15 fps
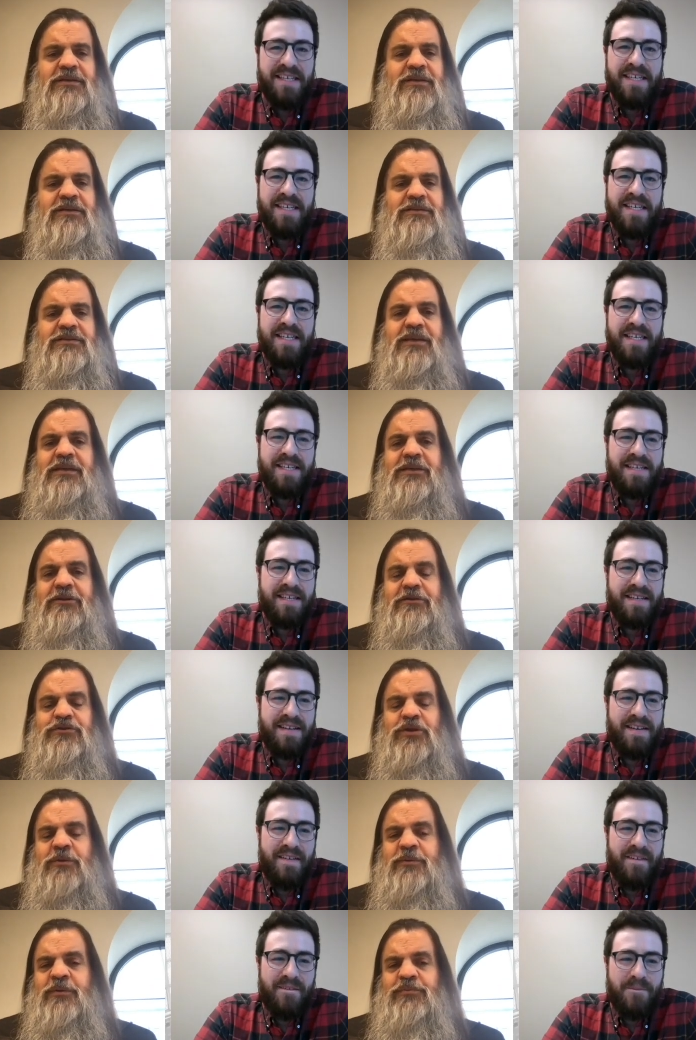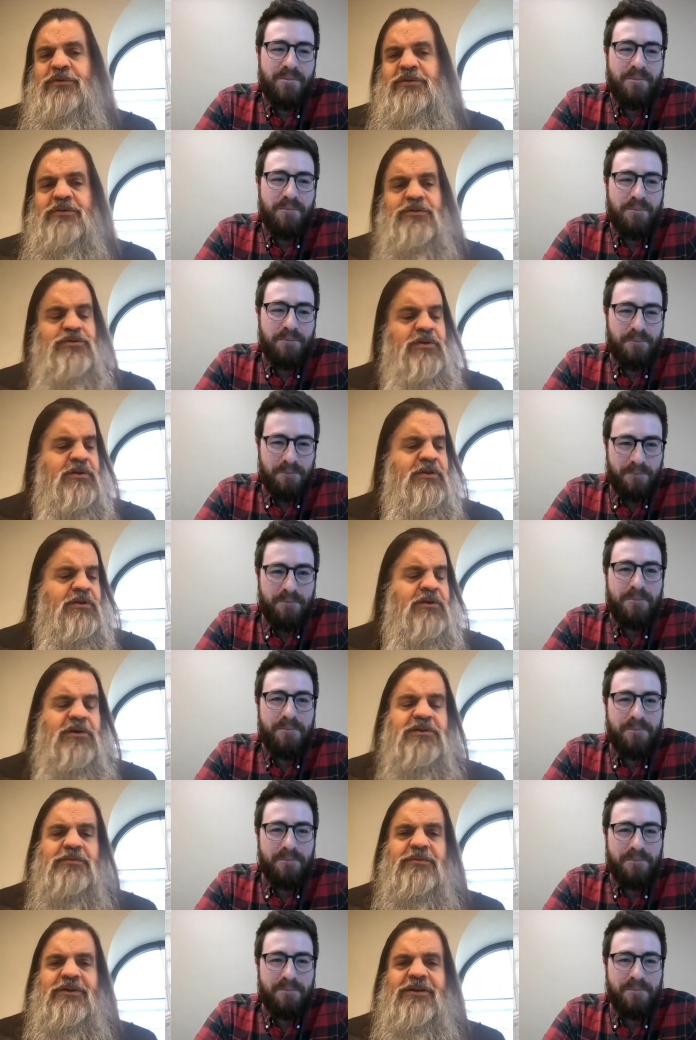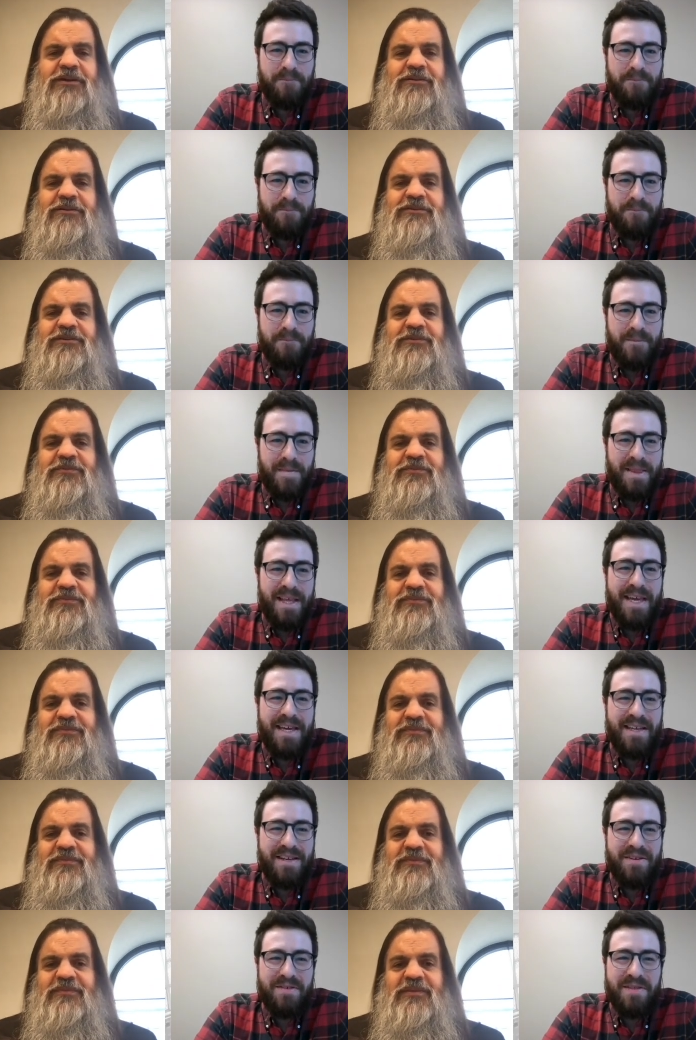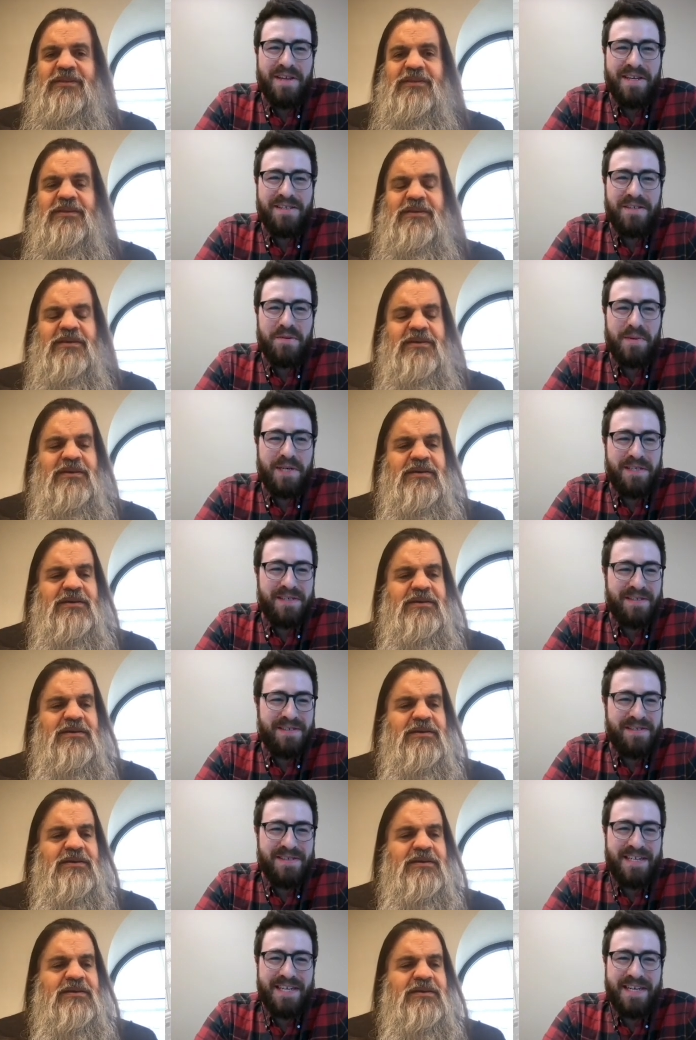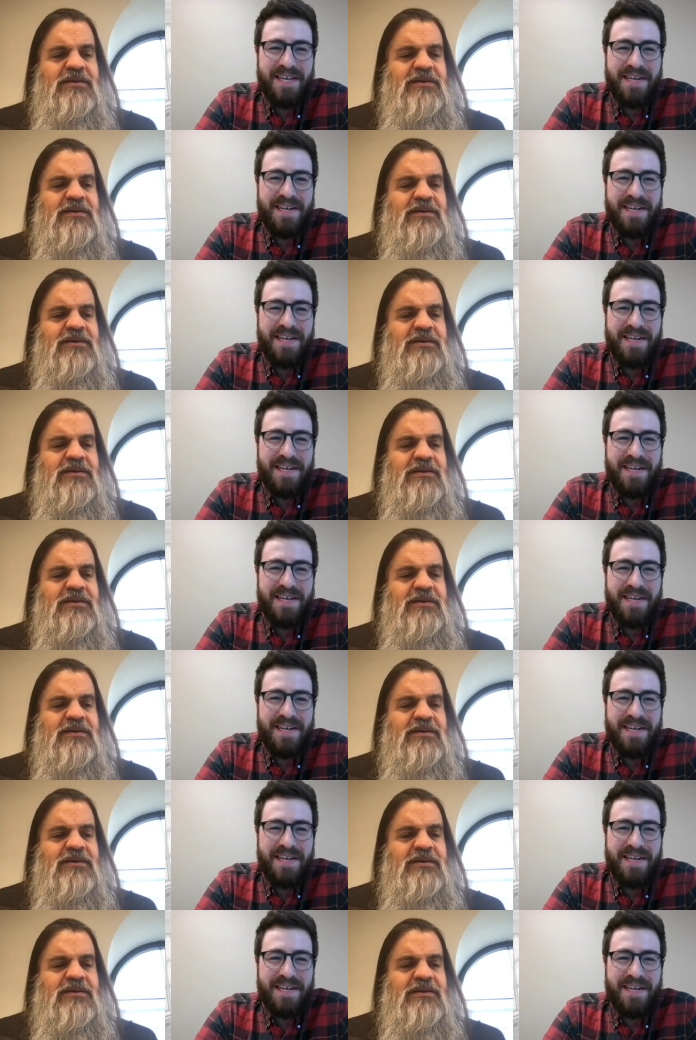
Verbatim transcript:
Speaker 1: and take care, Jeremy. Please enjoy that awesome college.
Speaker 2: Thank you. Thanks so much. Take